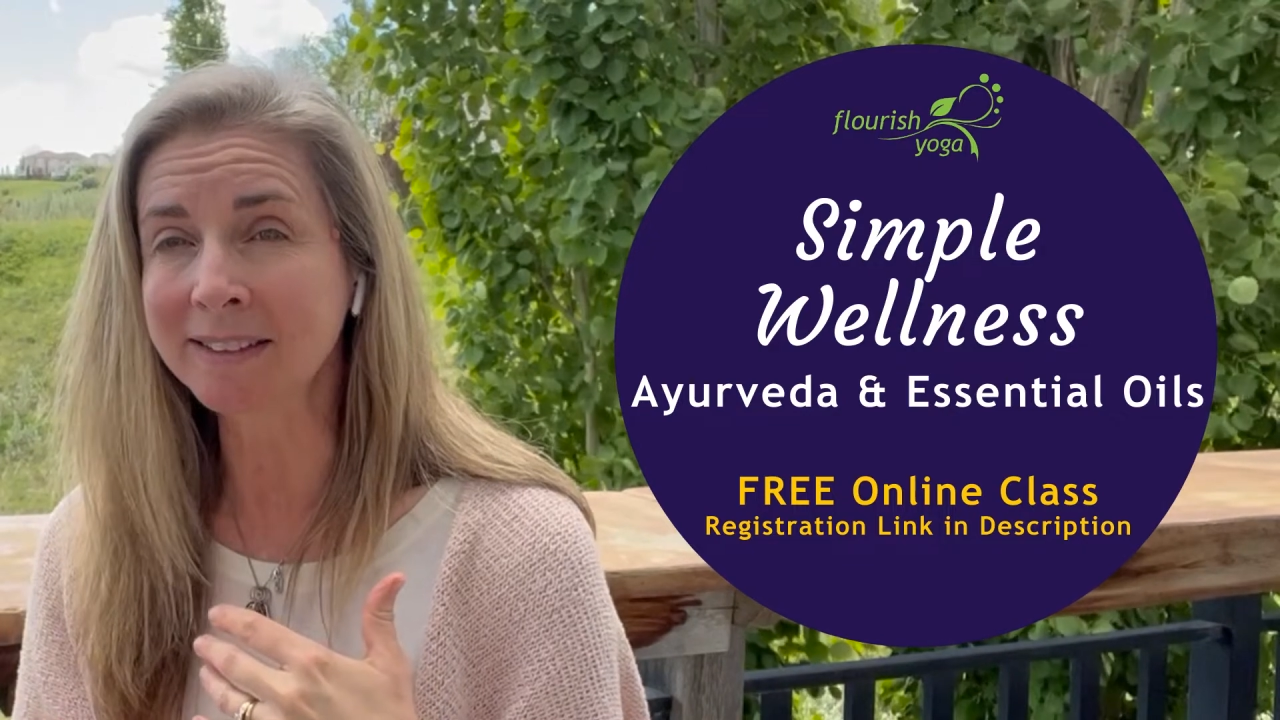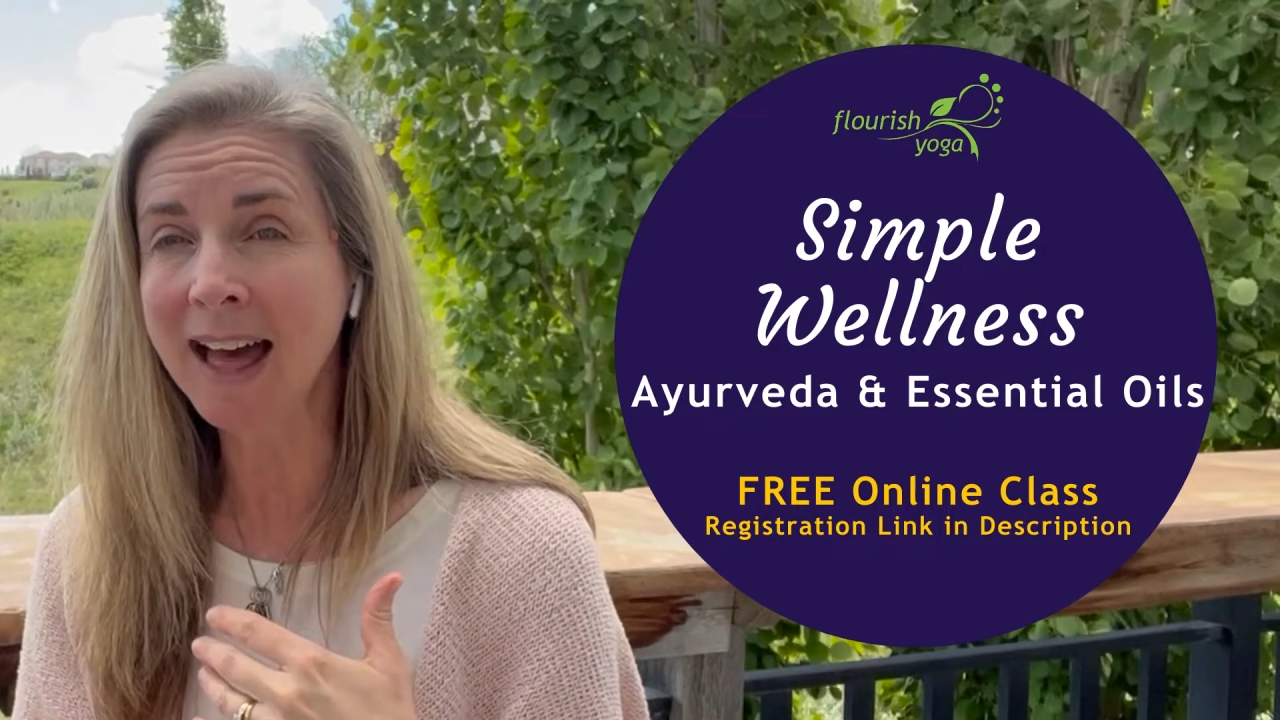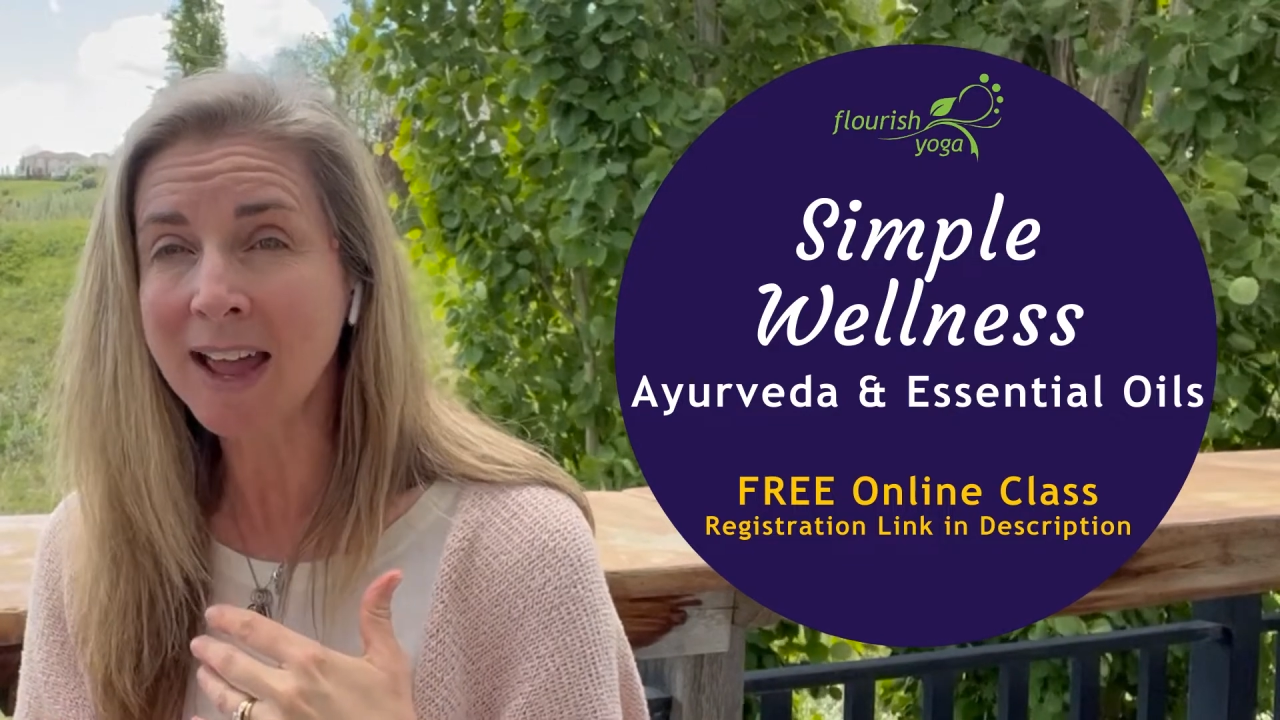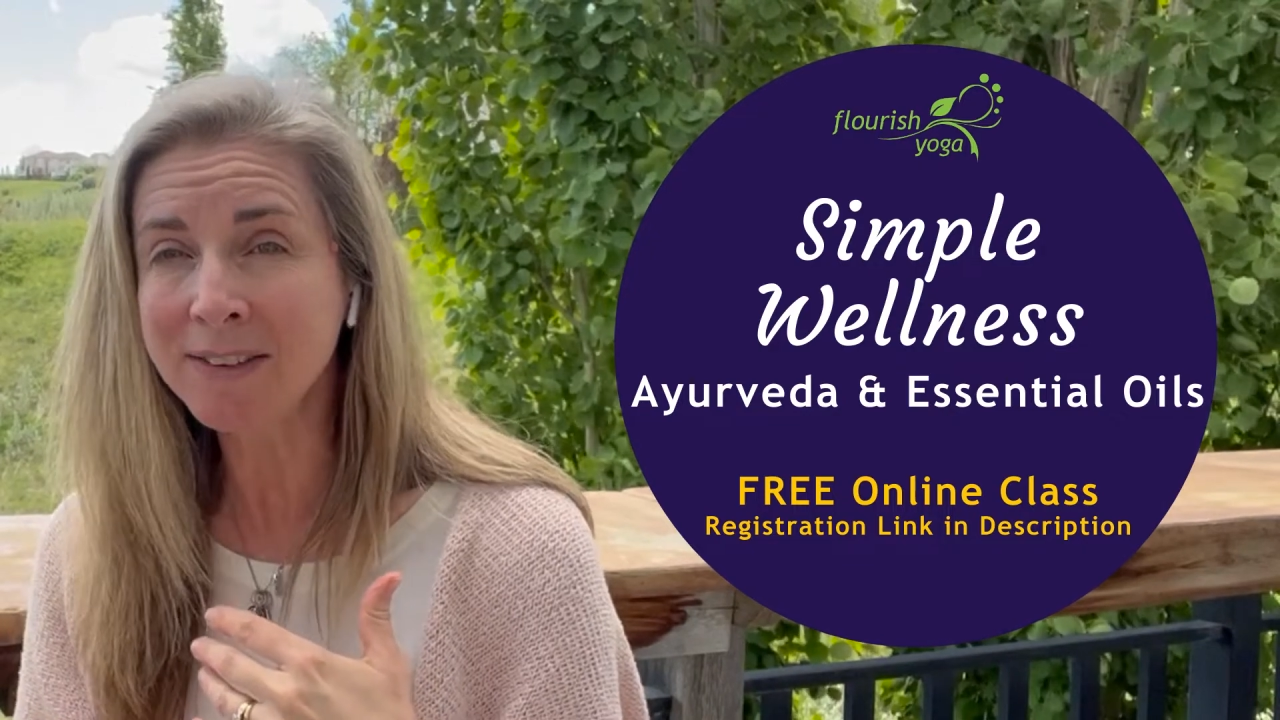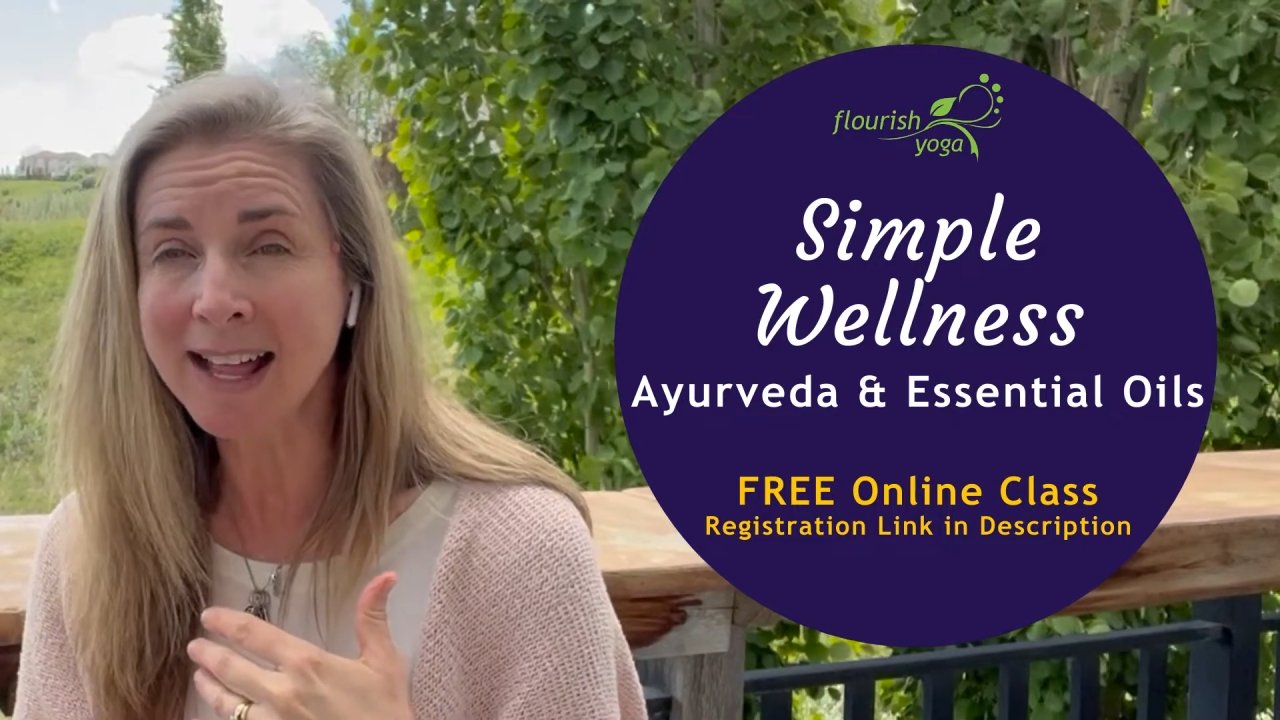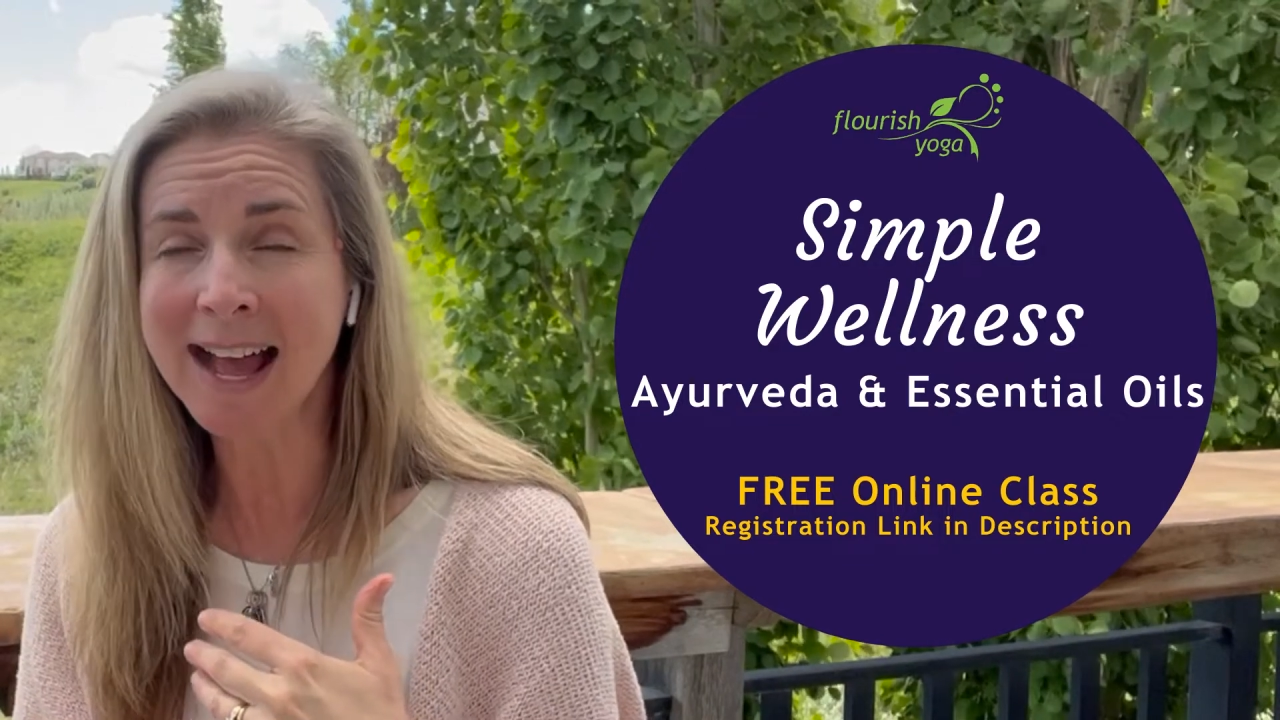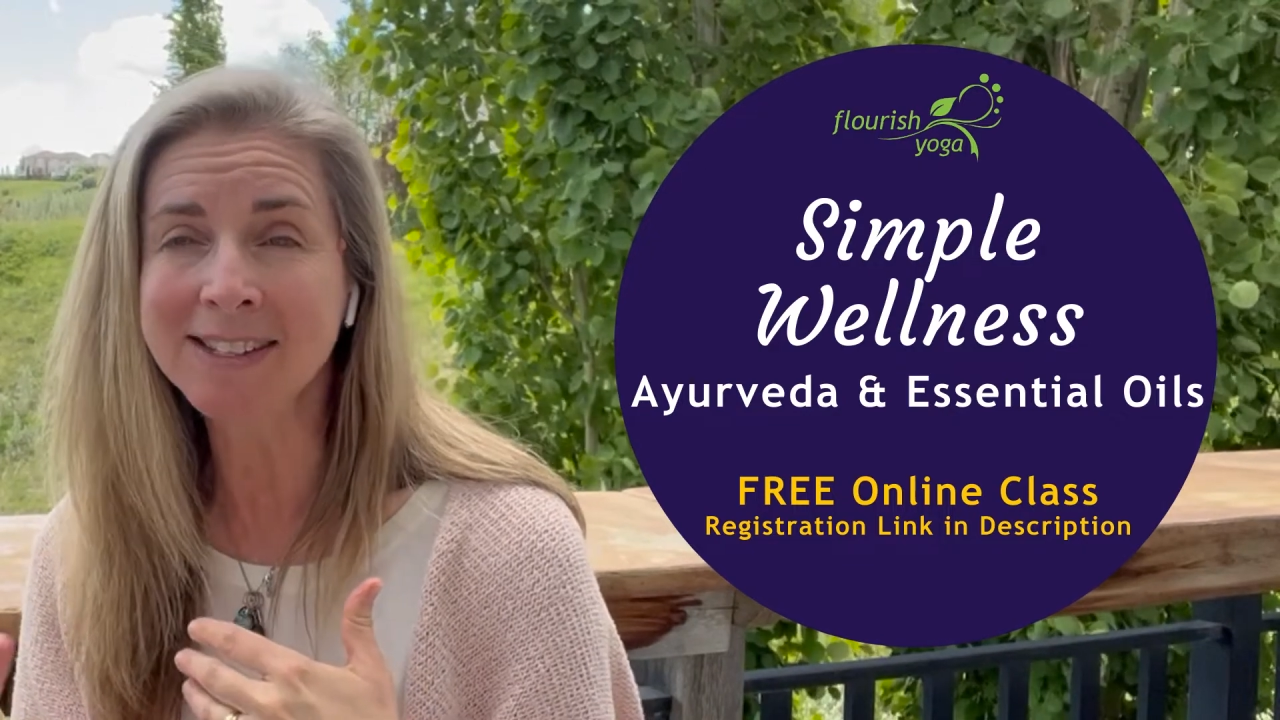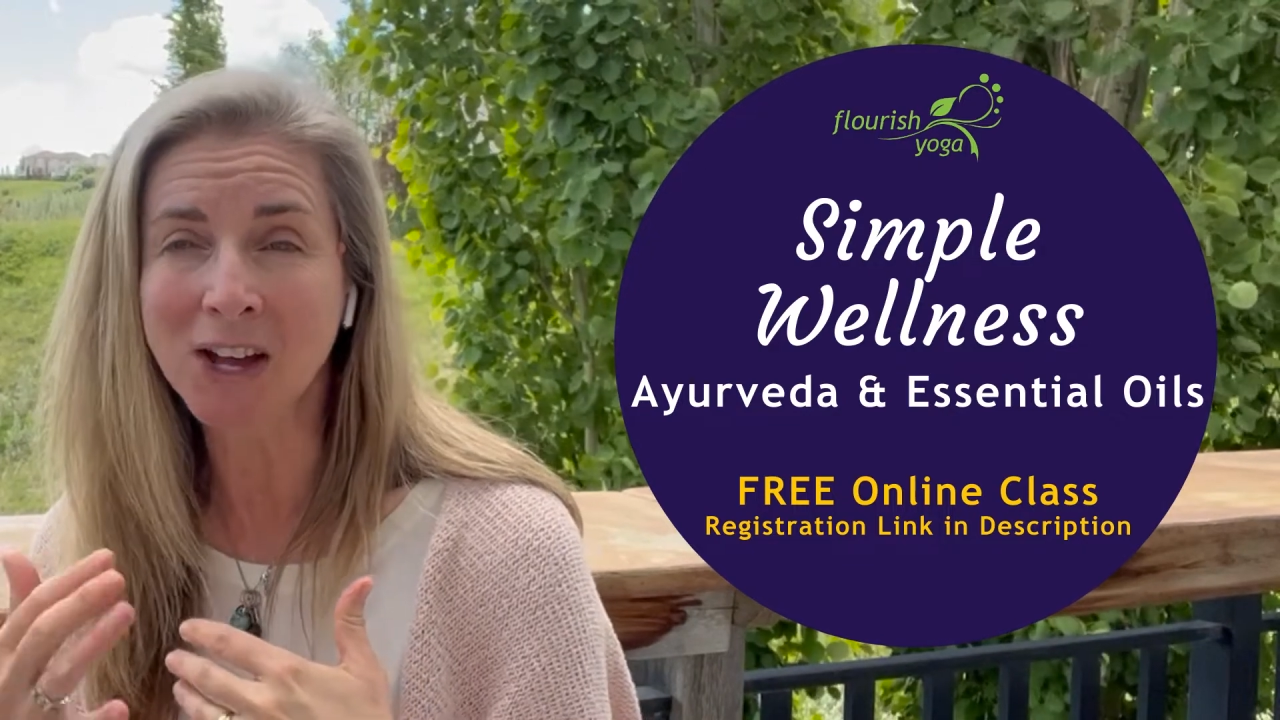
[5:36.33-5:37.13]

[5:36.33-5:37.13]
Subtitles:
live class,